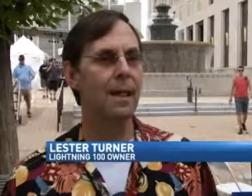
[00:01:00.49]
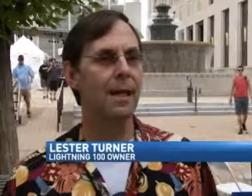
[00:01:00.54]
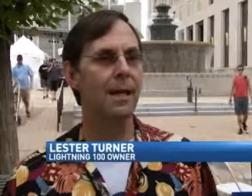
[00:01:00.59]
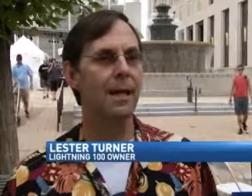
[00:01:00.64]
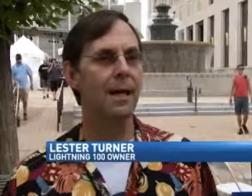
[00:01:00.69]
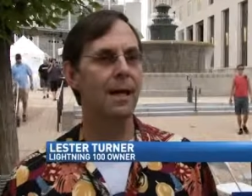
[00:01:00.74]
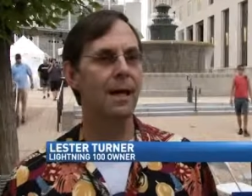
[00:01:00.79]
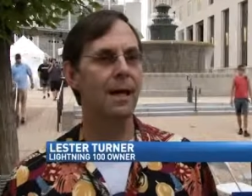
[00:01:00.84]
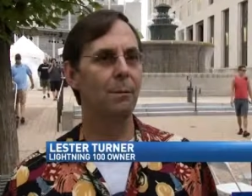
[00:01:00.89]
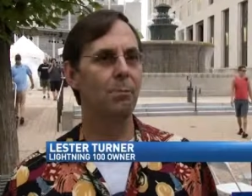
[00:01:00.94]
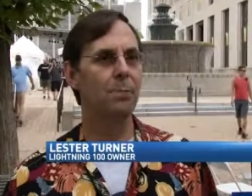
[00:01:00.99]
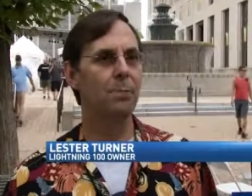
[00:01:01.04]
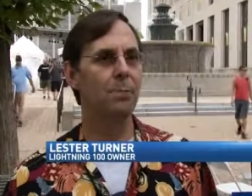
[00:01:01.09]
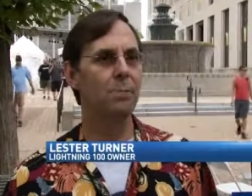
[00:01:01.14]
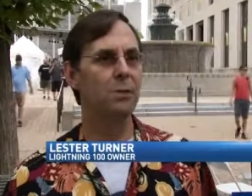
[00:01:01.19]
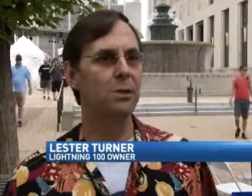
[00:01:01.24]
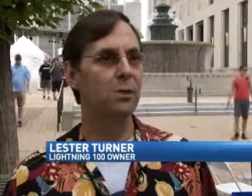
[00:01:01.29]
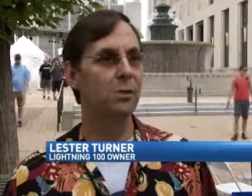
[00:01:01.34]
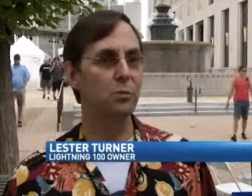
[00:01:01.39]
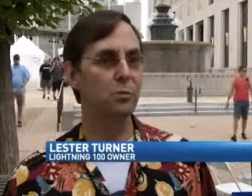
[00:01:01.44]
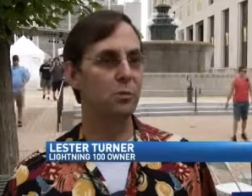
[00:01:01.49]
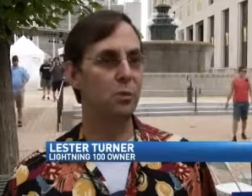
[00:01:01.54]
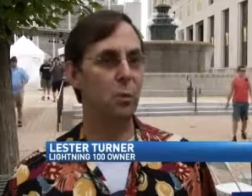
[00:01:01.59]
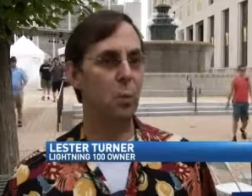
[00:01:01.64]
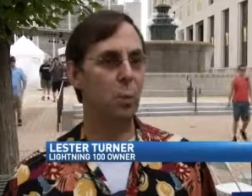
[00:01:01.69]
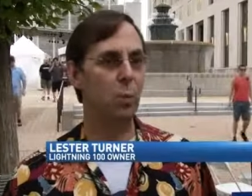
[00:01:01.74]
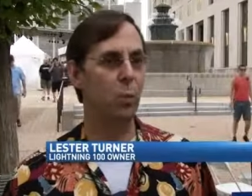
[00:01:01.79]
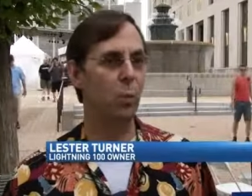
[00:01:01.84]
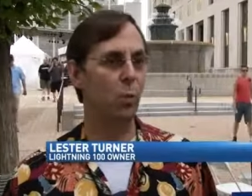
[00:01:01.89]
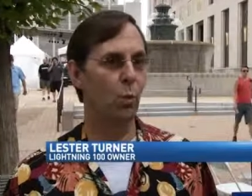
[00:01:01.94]
Um, because
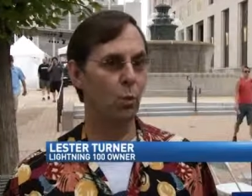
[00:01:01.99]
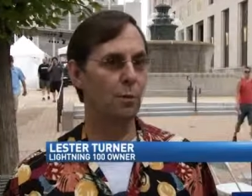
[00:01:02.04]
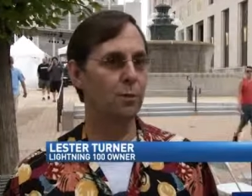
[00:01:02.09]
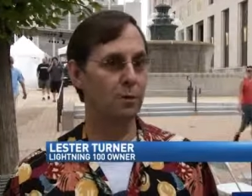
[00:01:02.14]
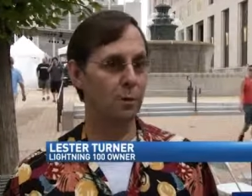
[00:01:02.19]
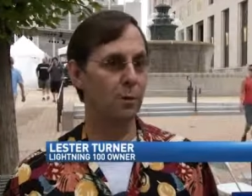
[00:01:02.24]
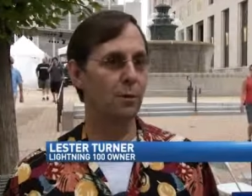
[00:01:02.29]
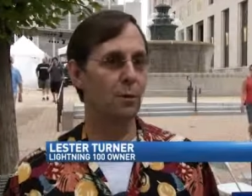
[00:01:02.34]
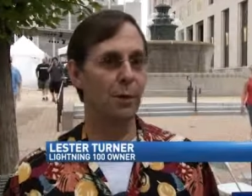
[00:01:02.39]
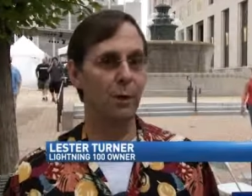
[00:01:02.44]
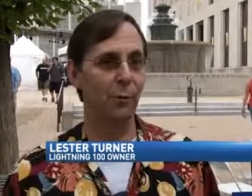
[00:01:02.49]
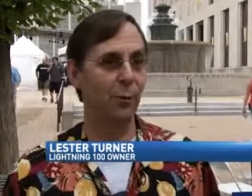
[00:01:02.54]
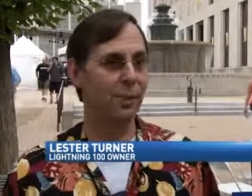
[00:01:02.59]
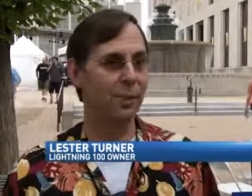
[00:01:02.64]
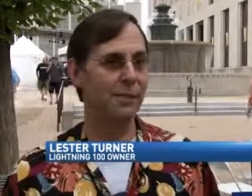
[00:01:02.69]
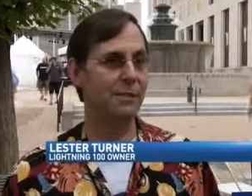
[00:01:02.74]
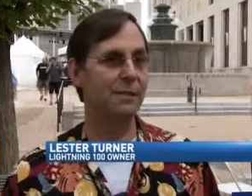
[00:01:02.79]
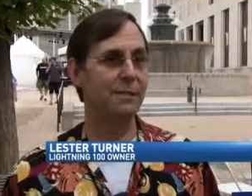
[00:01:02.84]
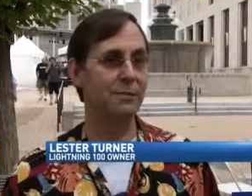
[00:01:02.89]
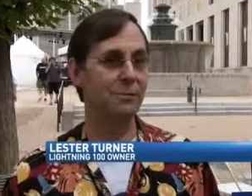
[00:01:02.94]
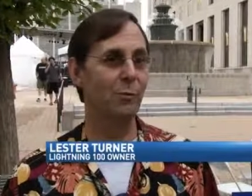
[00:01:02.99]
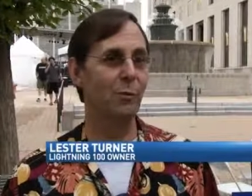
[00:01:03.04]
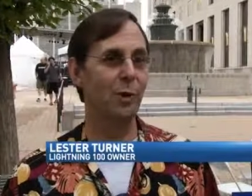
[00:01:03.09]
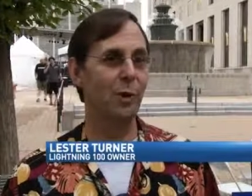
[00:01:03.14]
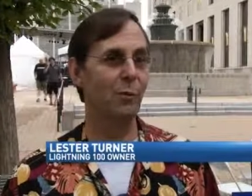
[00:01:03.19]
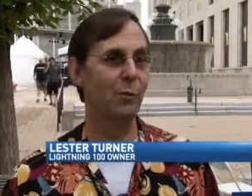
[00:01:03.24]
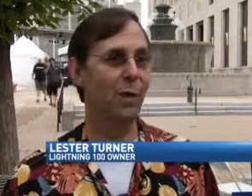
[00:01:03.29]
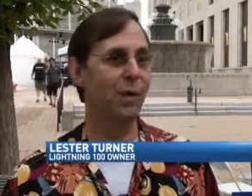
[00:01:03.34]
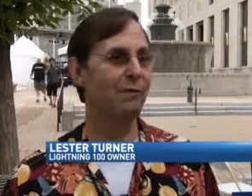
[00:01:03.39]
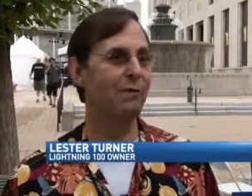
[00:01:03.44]
literally we just, you
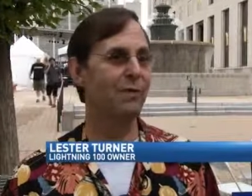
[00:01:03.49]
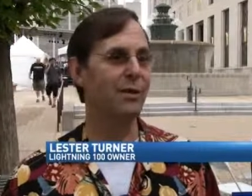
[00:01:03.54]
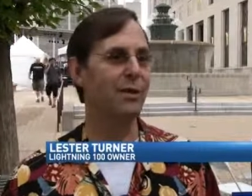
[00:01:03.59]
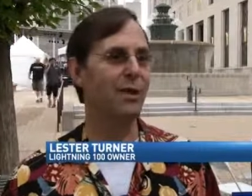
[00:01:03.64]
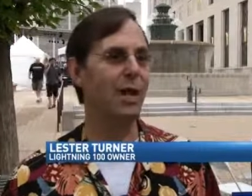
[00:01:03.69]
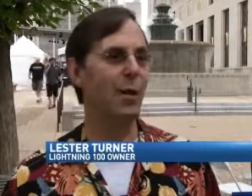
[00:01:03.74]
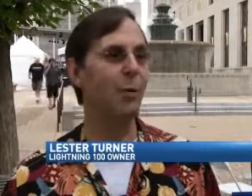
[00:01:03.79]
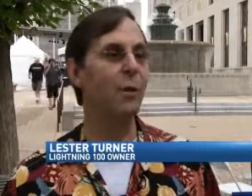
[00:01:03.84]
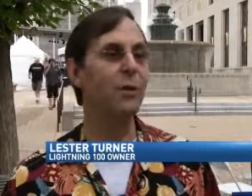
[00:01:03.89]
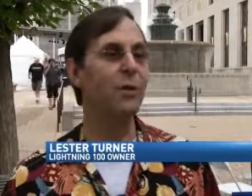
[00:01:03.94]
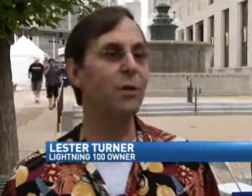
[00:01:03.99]
know, we hadn't figured out what